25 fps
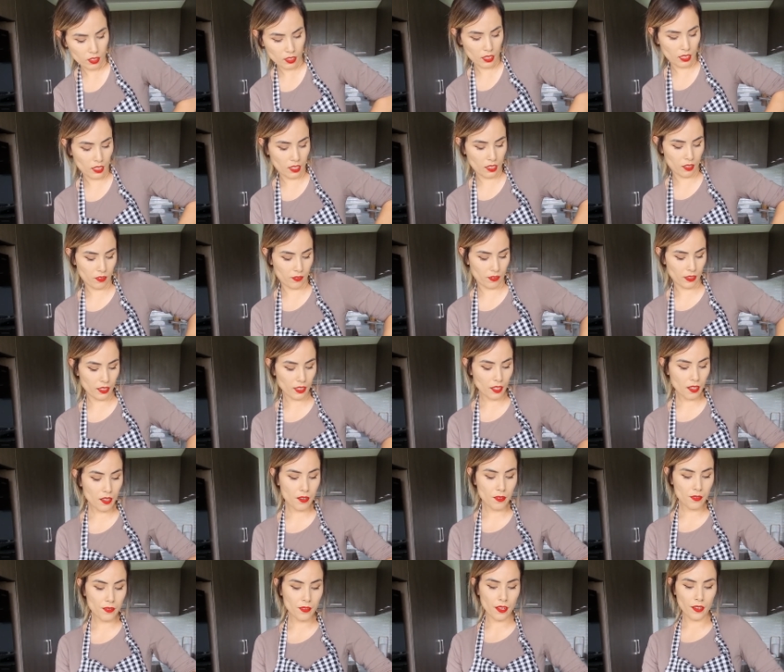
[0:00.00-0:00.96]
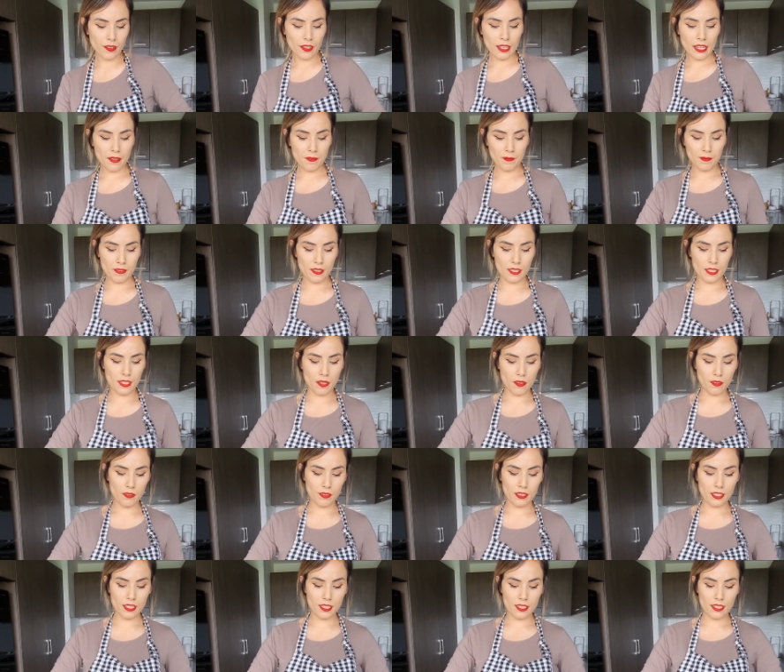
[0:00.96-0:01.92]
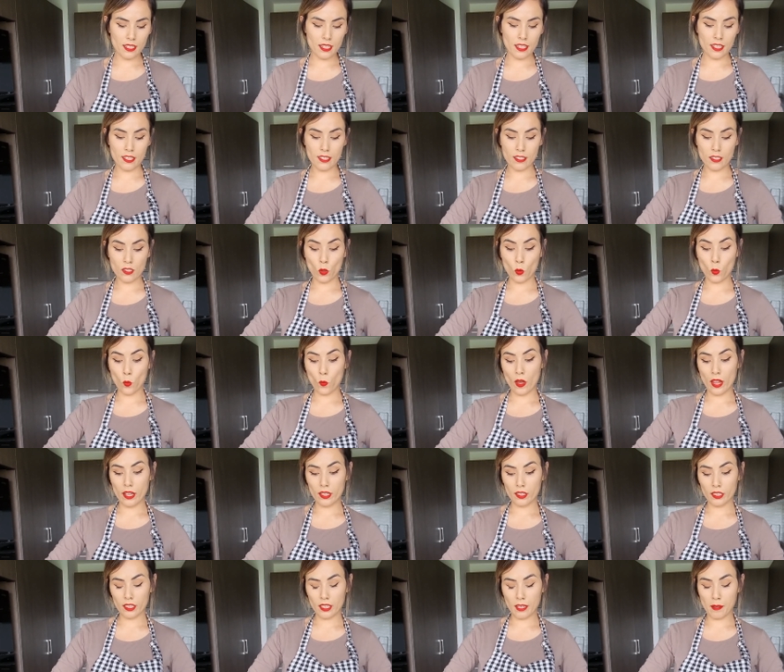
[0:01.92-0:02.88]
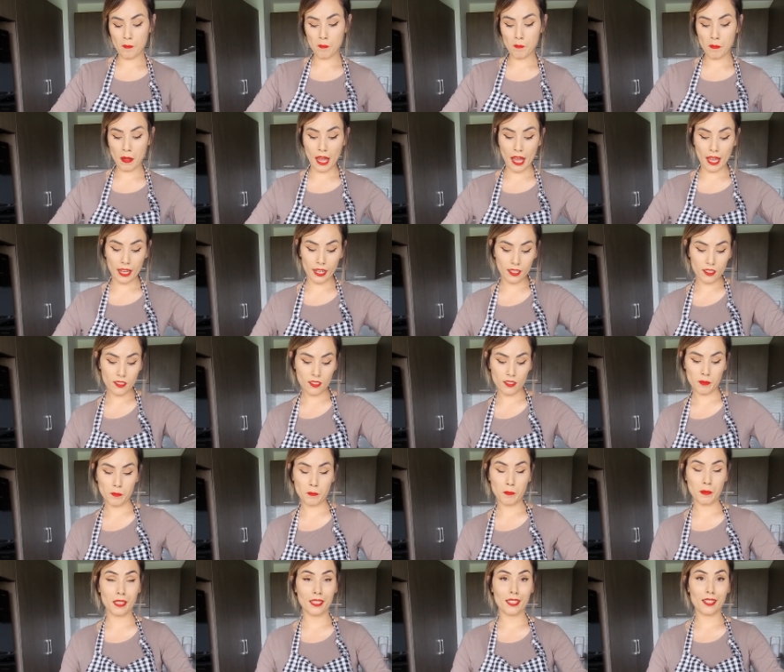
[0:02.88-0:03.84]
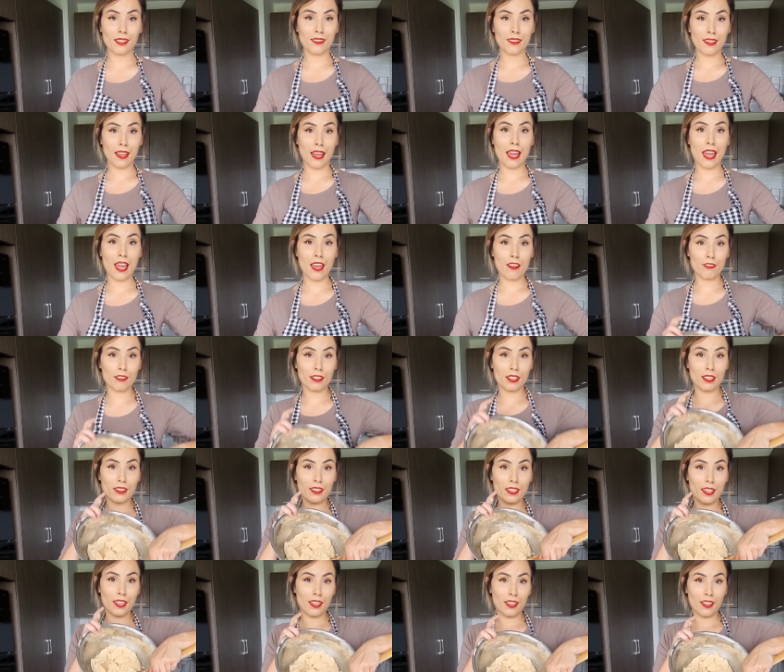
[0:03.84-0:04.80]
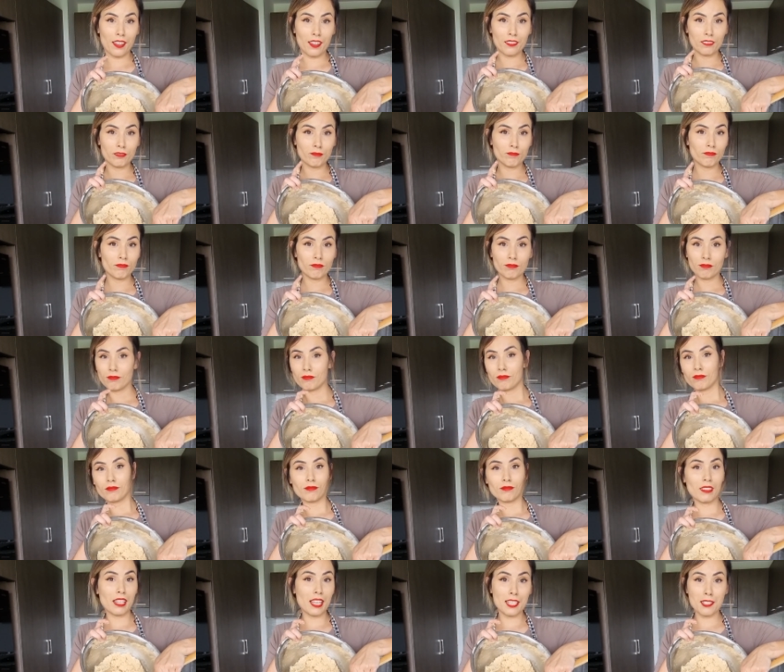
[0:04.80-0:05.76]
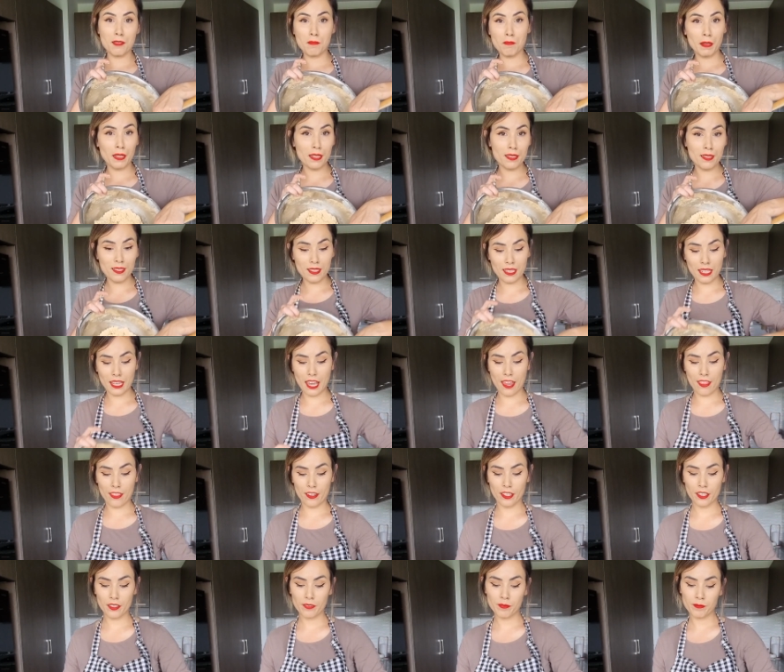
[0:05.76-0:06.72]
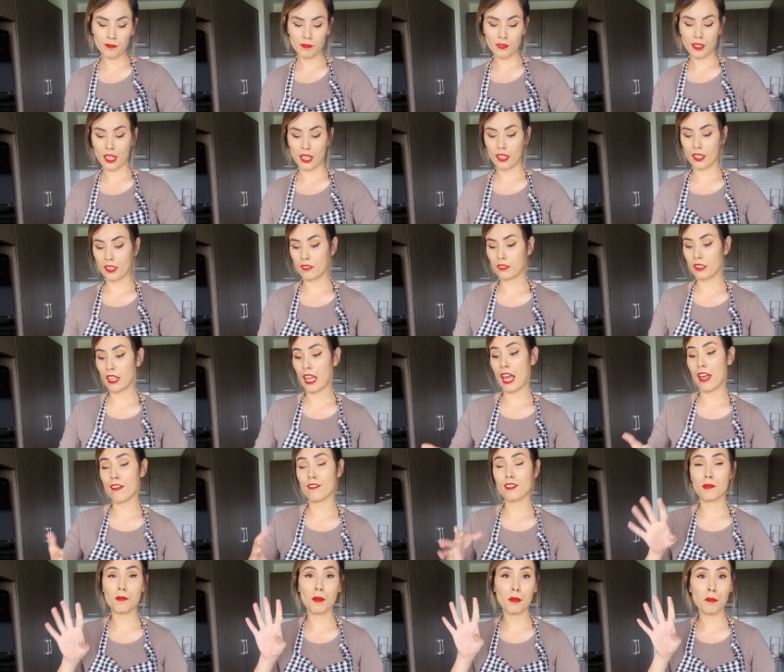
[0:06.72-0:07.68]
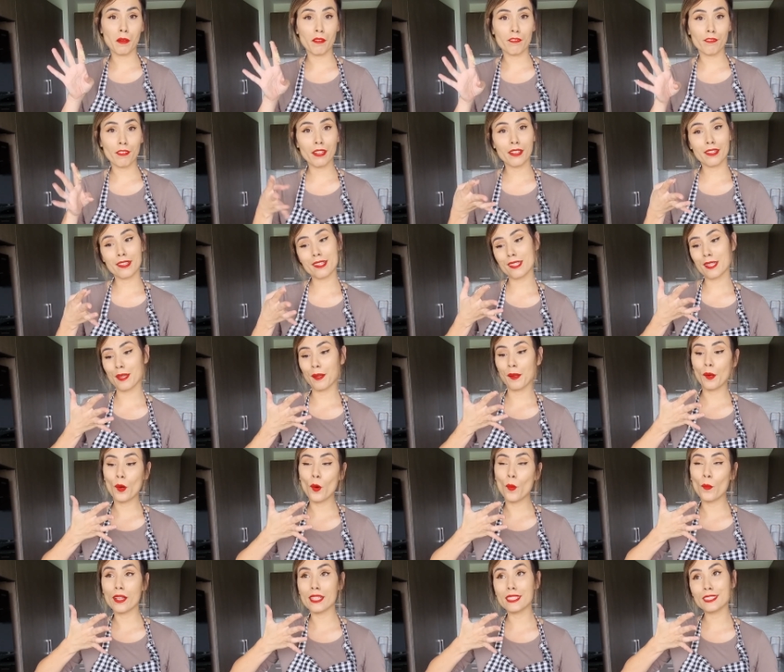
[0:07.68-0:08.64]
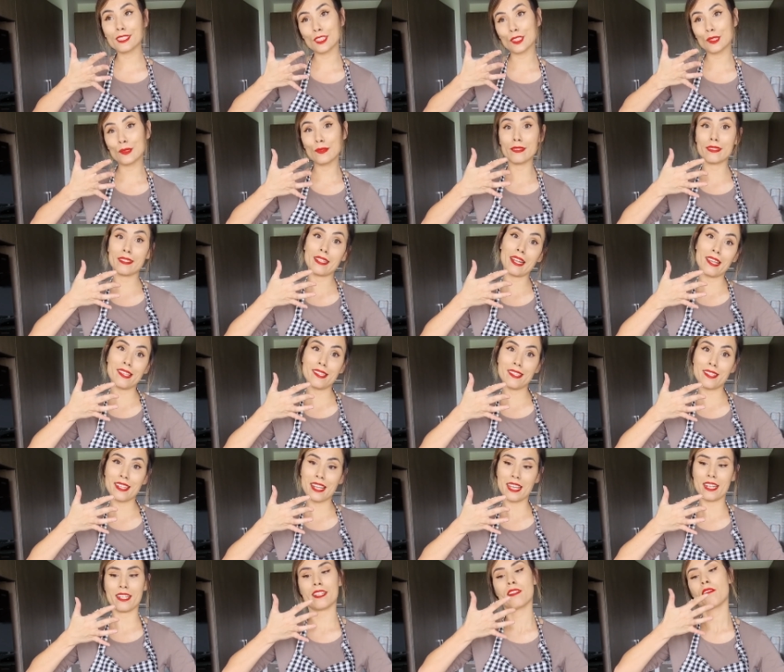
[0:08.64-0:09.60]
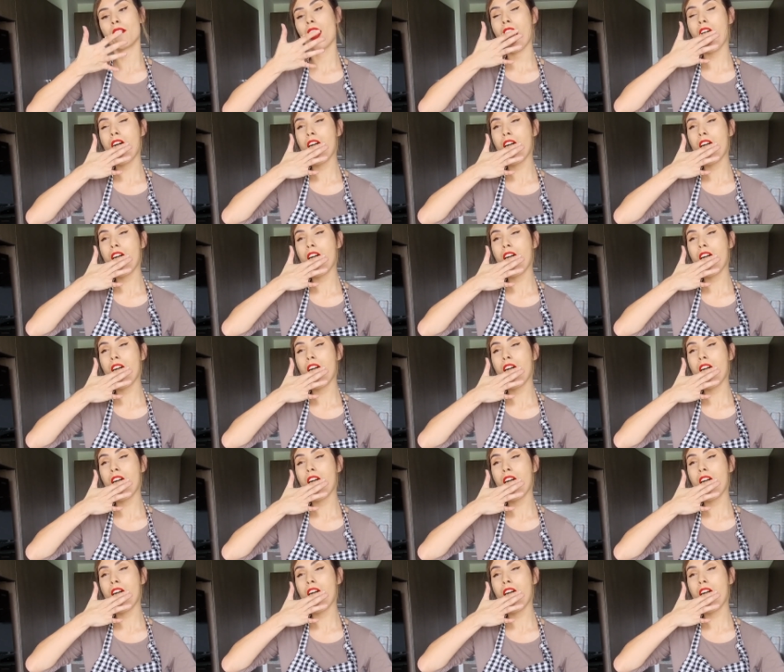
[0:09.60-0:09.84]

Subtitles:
There we go. Okay, so this is well combined, meaning that everything is mixed together. I have some on my finger, so I'm going to taste it.